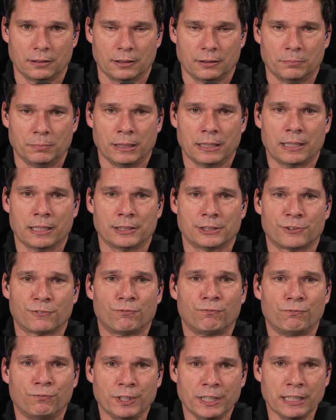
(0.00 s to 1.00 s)
because
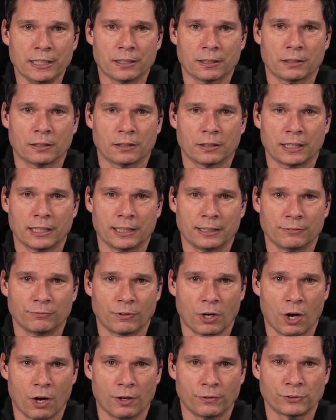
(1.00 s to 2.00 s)
fear
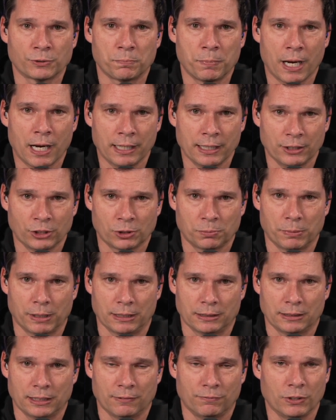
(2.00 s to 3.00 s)
involves
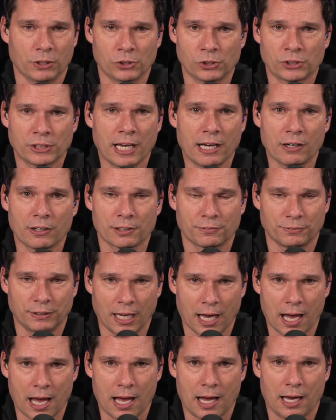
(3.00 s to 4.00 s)
punishment. If you're scared of
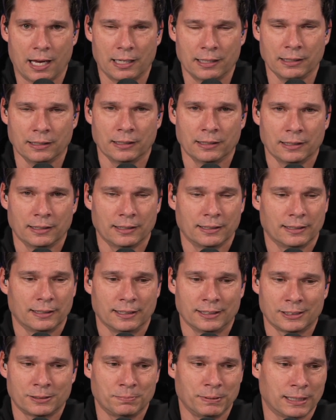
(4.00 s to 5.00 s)
God,
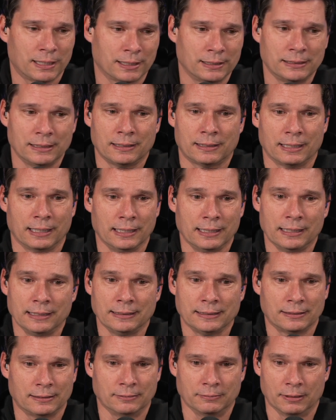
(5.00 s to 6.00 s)
it's because you think
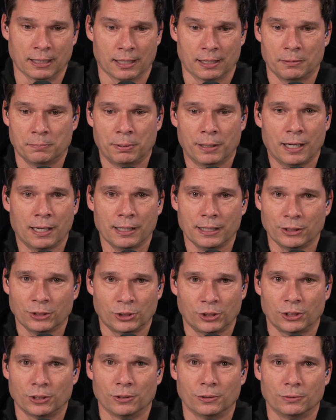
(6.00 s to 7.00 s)
he's going to
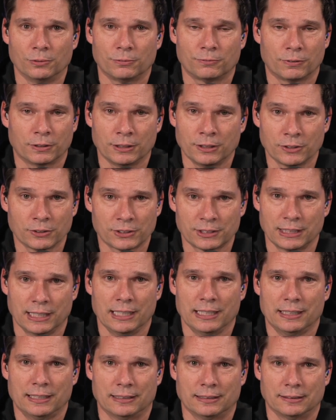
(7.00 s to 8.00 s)
punish you for your
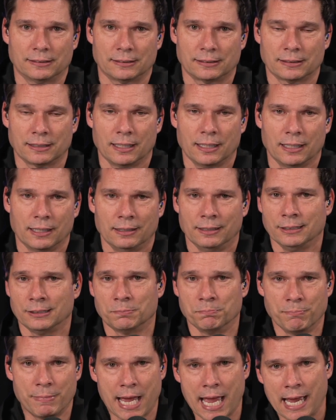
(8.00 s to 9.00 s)
sins. He's
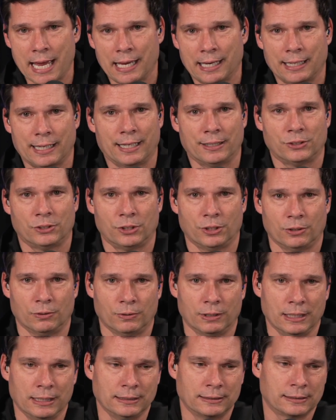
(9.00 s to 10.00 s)
mad at you.
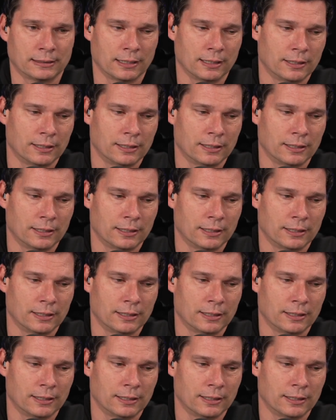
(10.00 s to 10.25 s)
He's